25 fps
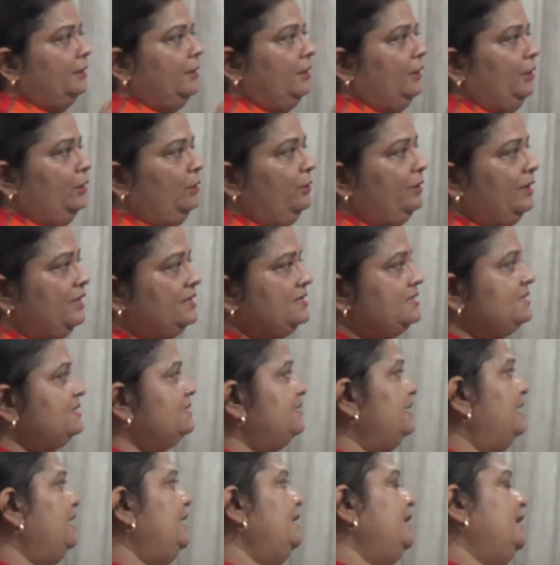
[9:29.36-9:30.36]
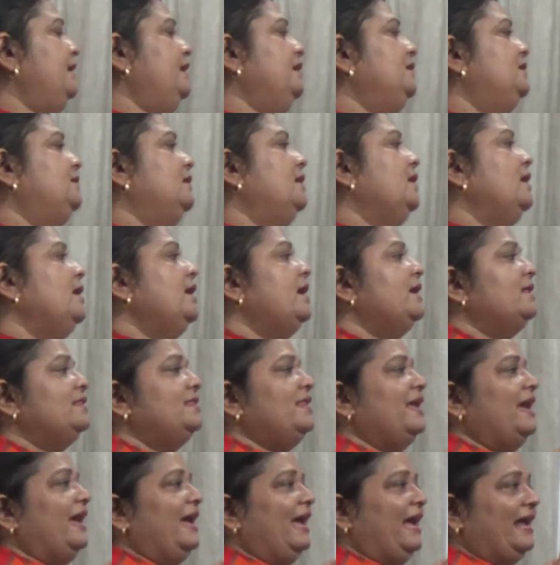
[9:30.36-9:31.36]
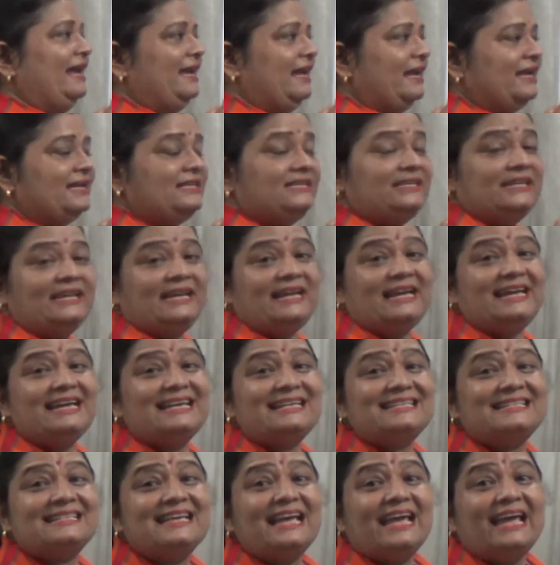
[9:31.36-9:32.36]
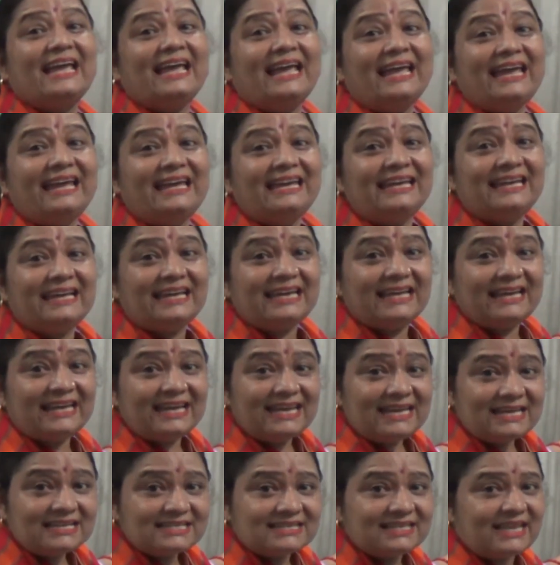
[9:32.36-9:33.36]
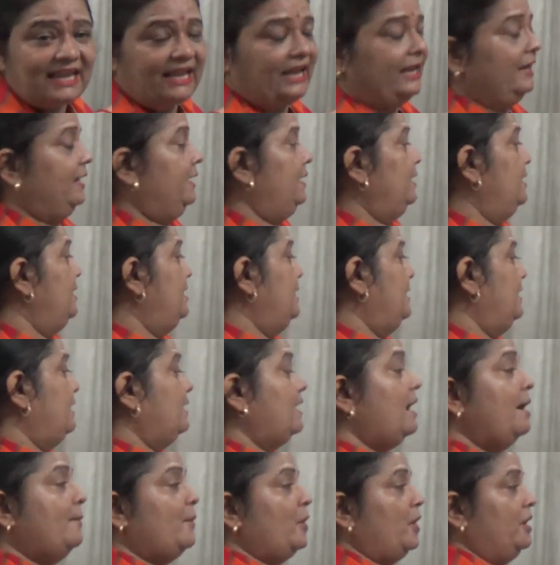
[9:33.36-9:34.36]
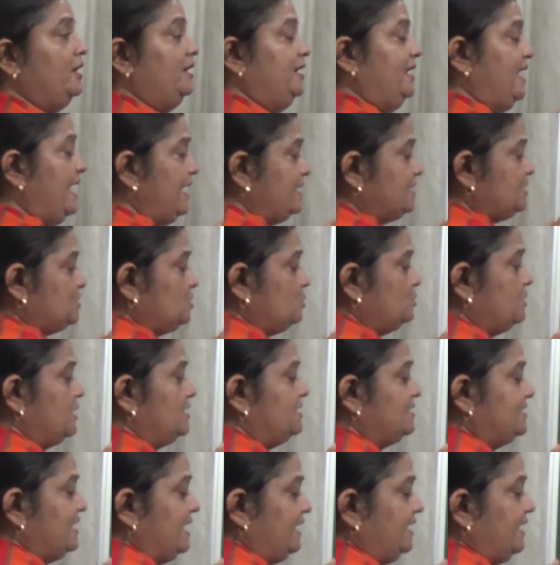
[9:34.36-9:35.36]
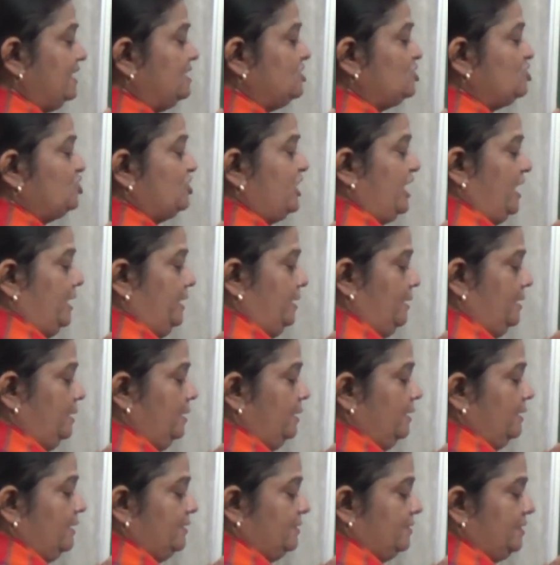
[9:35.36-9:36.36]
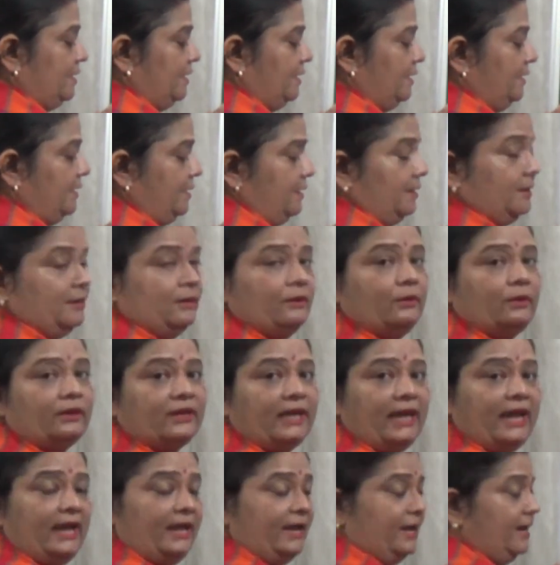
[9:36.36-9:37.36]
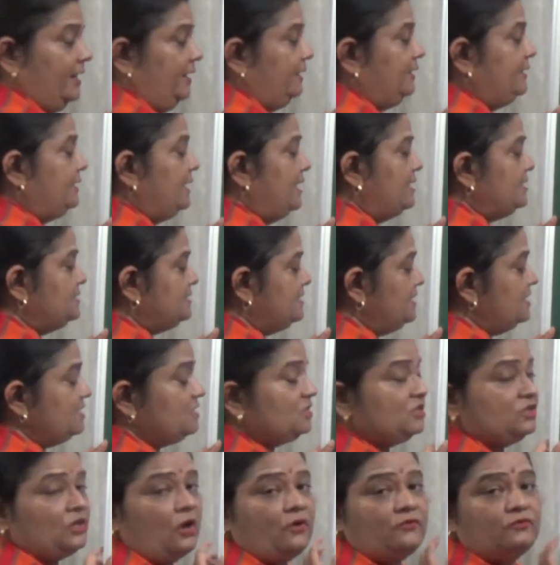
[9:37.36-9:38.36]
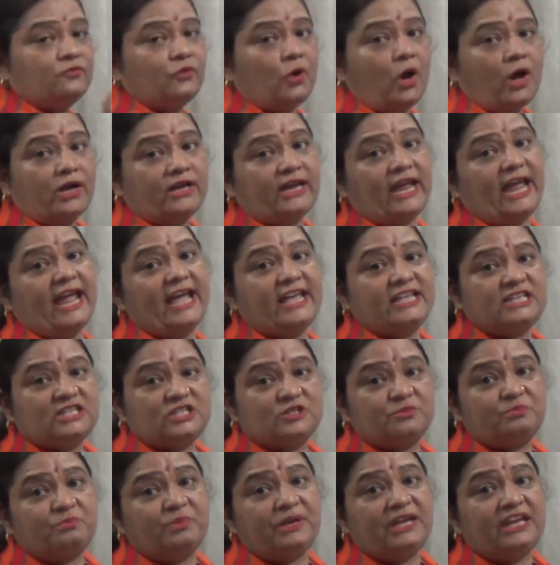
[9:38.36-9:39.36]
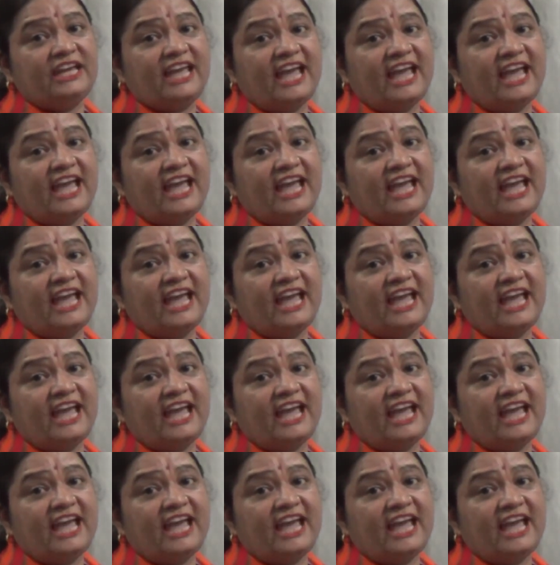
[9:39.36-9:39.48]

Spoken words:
You can see it, the energy is increasing. Come on, next to the second shell, third. Okay, it consists of what? S, P